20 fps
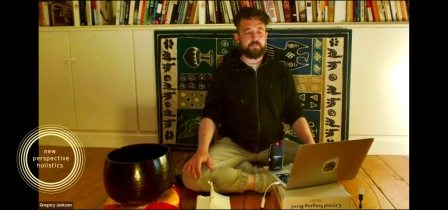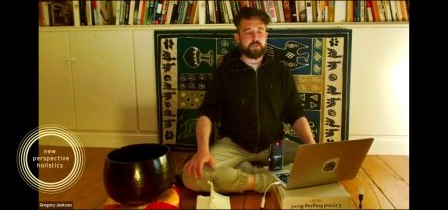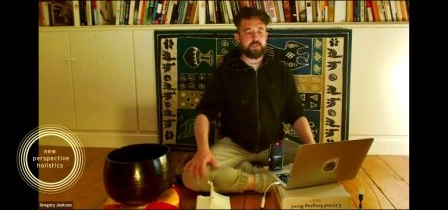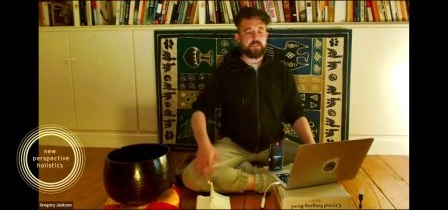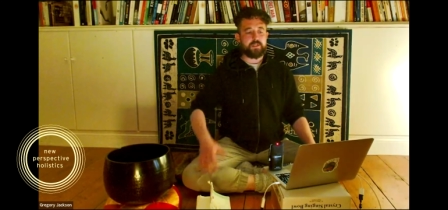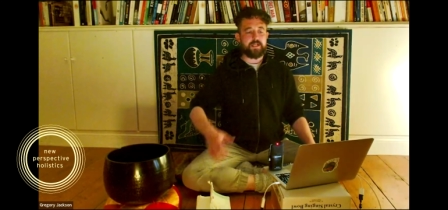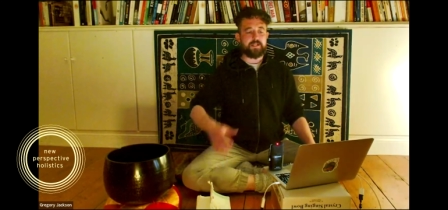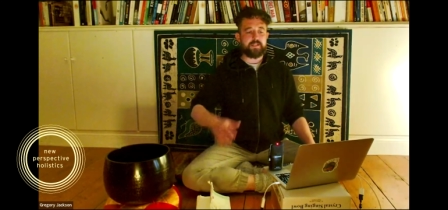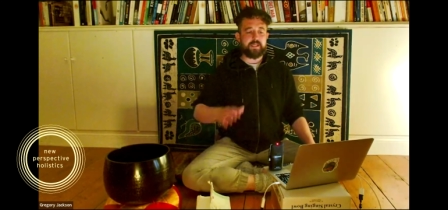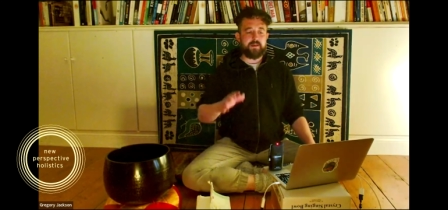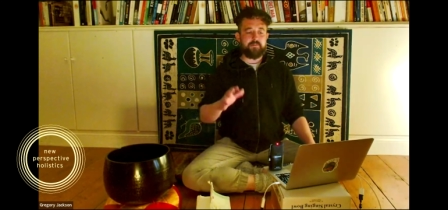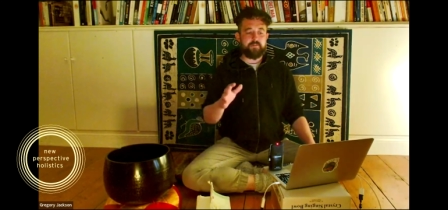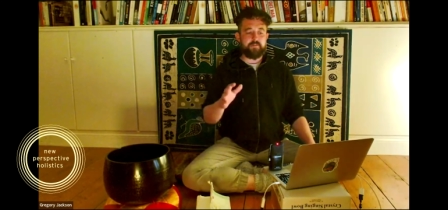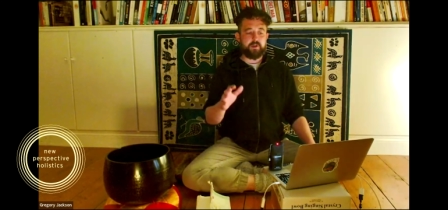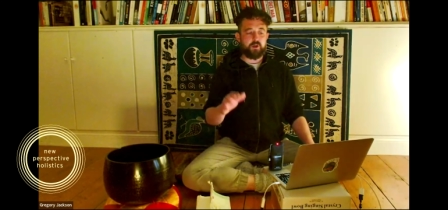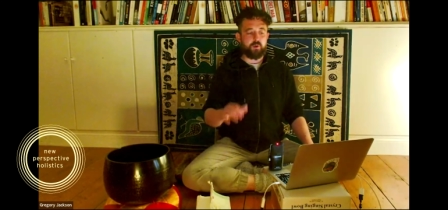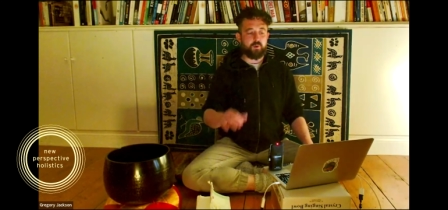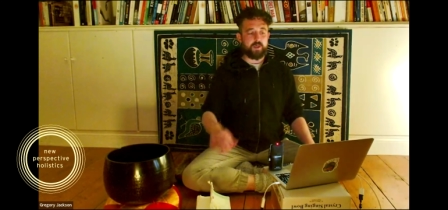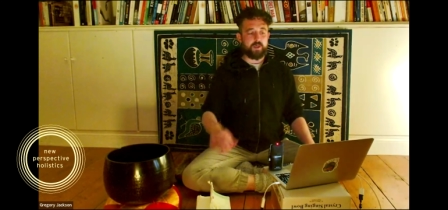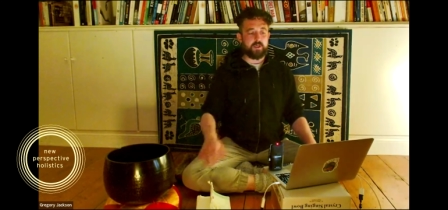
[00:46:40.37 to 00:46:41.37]
So let's give it a
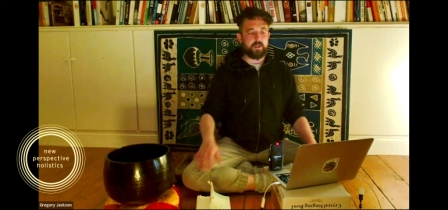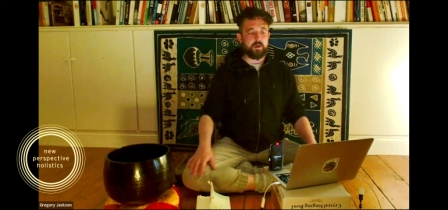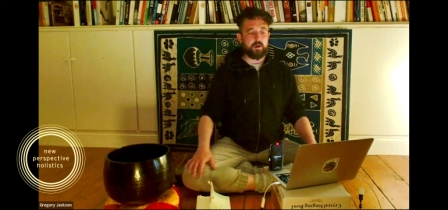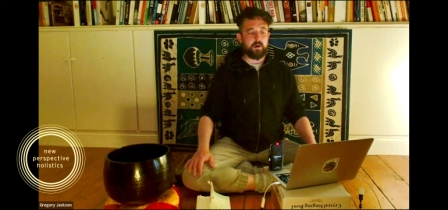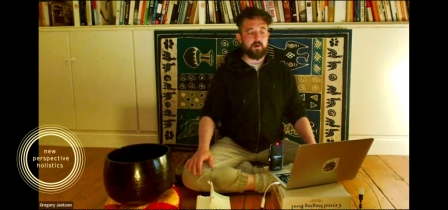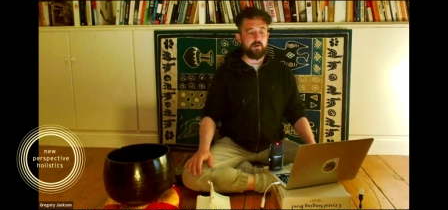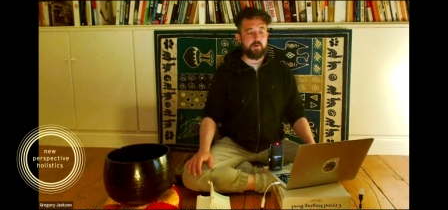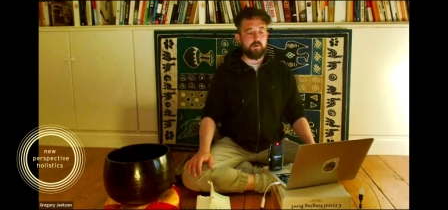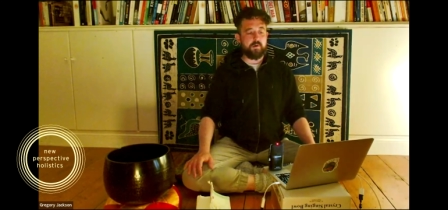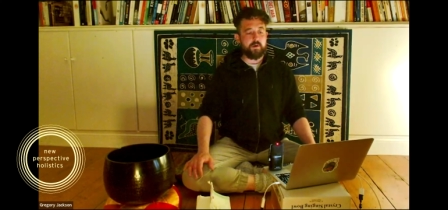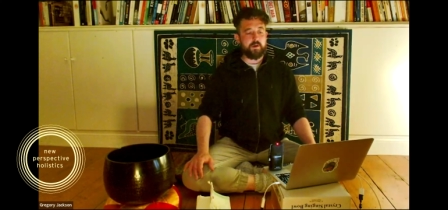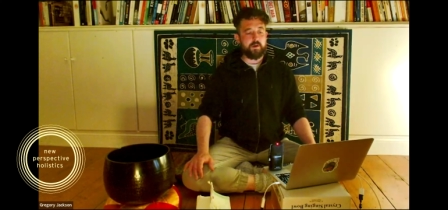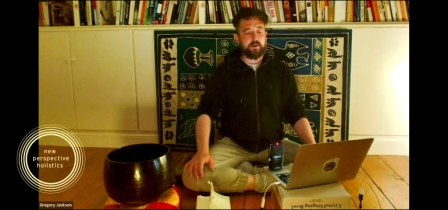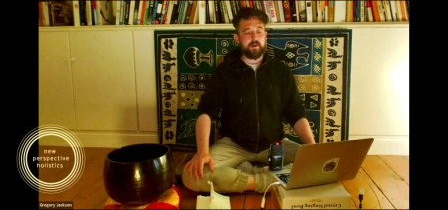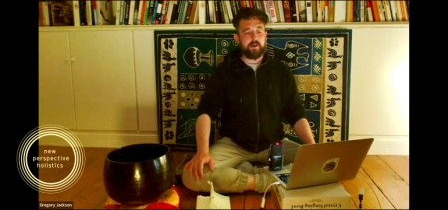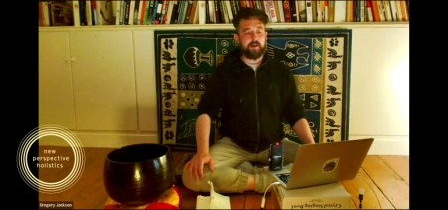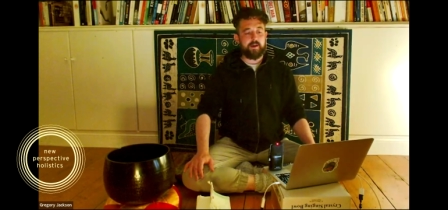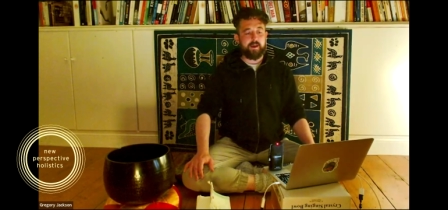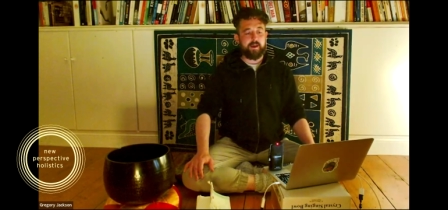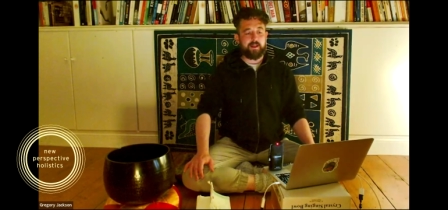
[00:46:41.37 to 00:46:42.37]
quick go.
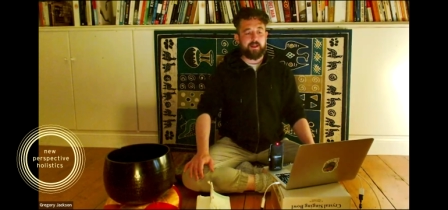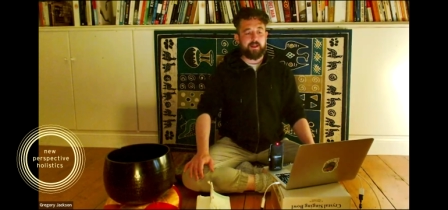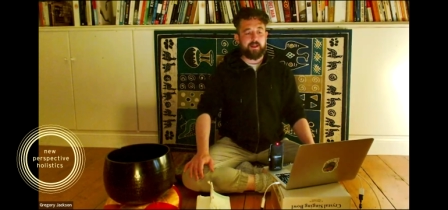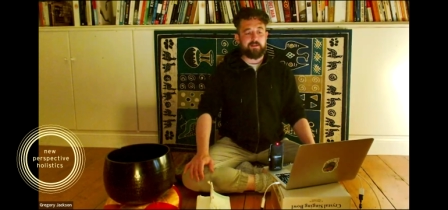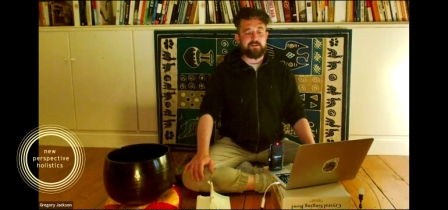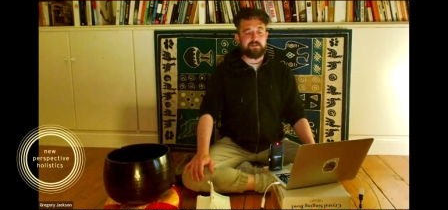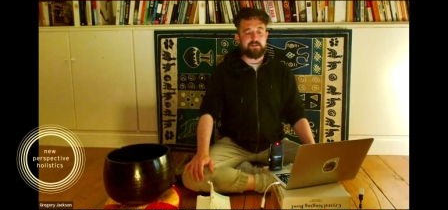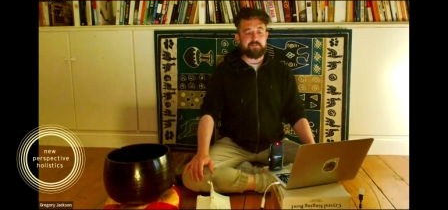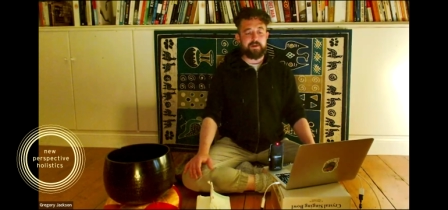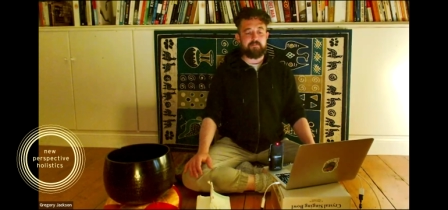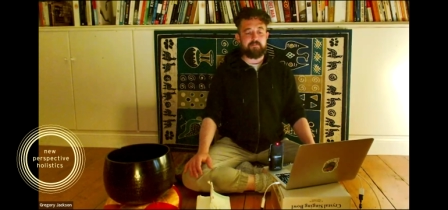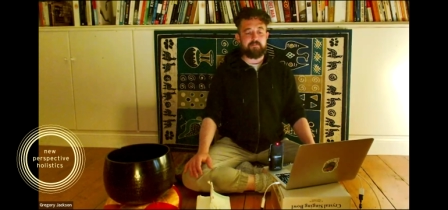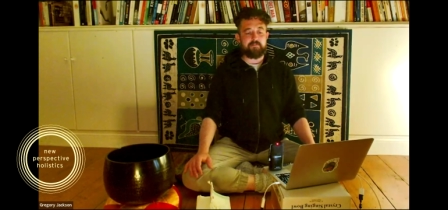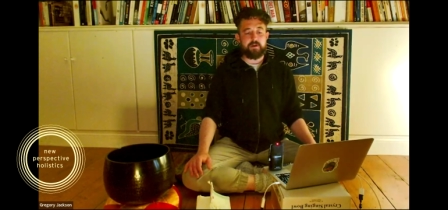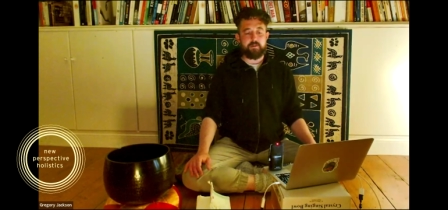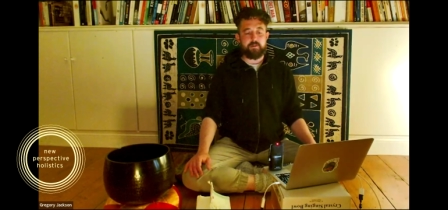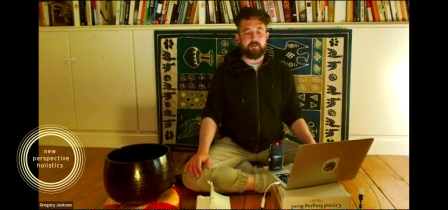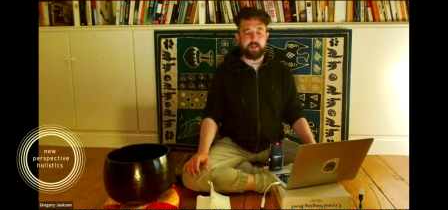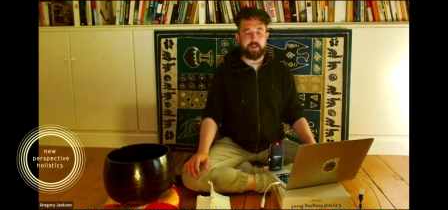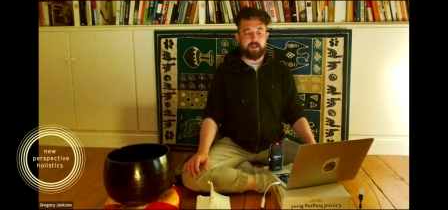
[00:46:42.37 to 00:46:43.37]
It'll just be a
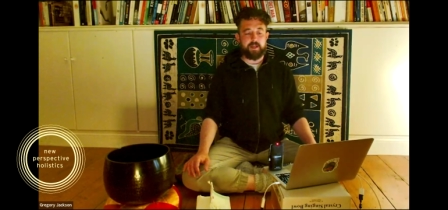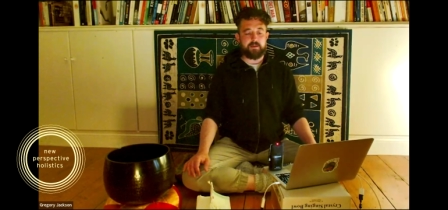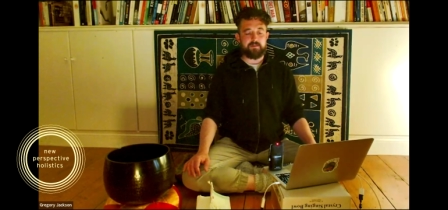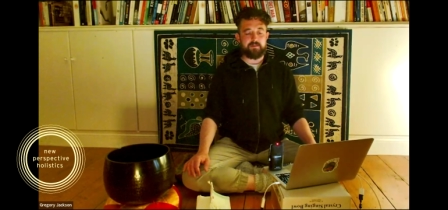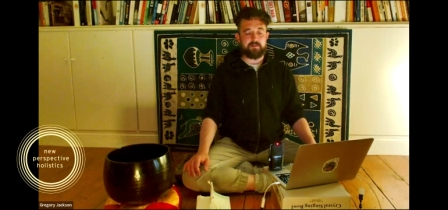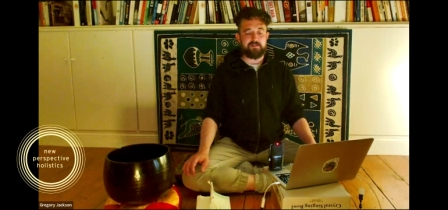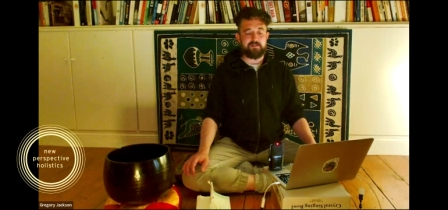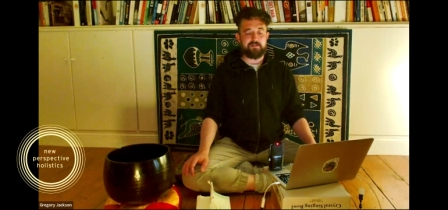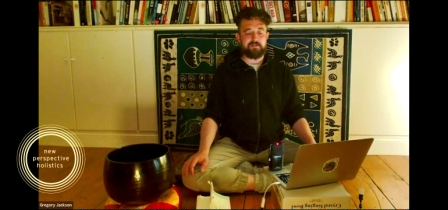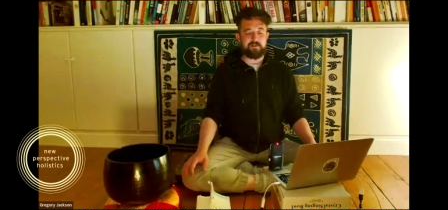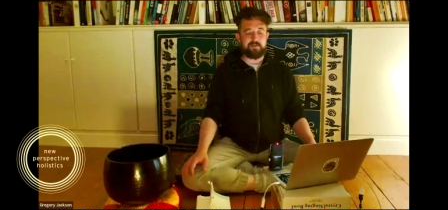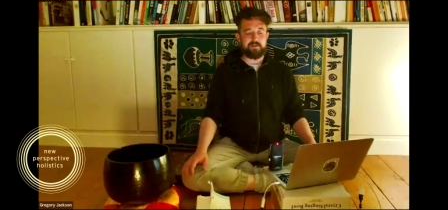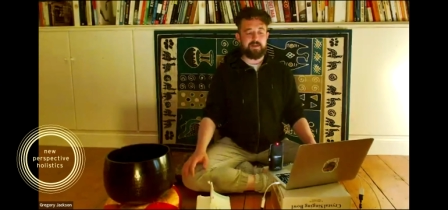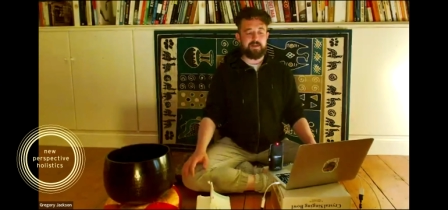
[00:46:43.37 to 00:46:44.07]
few minutes.